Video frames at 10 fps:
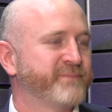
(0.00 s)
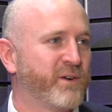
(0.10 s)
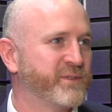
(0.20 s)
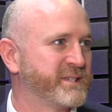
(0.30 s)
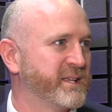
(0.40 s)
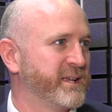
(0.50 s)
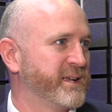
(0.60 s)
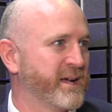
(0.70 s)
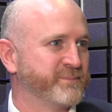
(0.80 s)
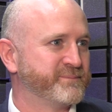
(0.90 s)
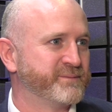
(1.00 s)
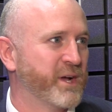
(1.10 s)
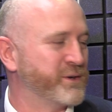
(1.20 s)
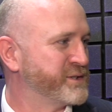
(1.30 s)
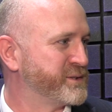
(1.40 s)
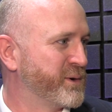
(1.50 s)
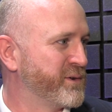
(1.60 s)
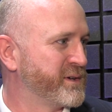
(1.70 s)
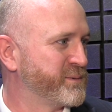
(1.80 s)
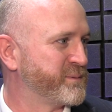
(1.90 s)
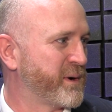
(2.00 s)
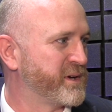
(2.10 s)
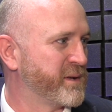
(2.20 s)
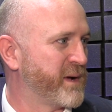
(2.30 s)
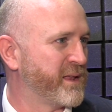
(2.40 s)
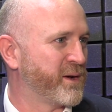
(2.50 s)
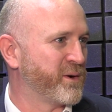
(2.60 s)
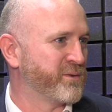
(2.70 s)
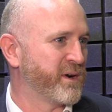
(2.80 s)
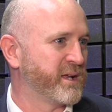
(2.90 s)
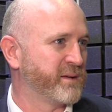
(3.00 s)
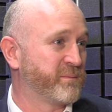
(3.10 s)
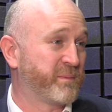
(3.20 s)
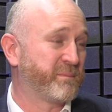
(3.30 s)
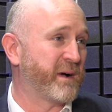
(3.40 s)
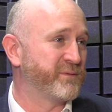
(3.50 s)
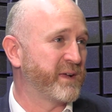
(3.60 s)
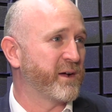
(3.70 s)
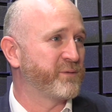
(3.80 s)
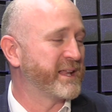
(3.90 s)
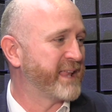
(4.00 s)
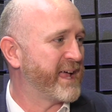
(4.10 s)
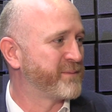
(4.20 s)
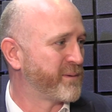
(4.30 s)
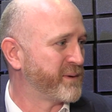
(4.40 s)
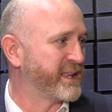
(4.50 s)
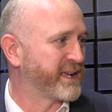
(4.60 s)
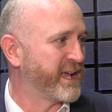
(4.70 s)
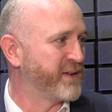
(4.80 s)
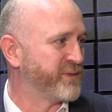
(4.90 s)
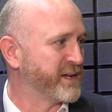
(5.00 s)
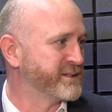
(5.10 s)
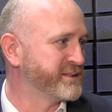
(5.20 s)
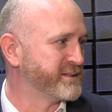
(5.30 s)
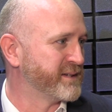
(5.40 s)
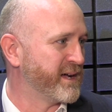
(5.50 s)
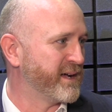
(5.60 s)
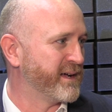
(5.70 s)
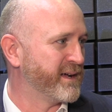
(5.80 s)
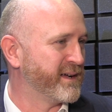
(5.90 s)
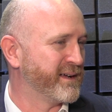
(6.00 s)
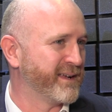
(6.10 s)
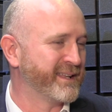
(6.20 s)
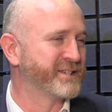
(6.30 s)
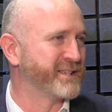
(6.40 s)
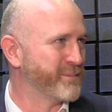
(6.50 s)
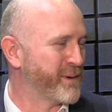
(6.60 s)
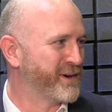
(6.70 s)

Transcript: obviously, know your story. You've spoken about that already. But I think they're probably the key things initially in my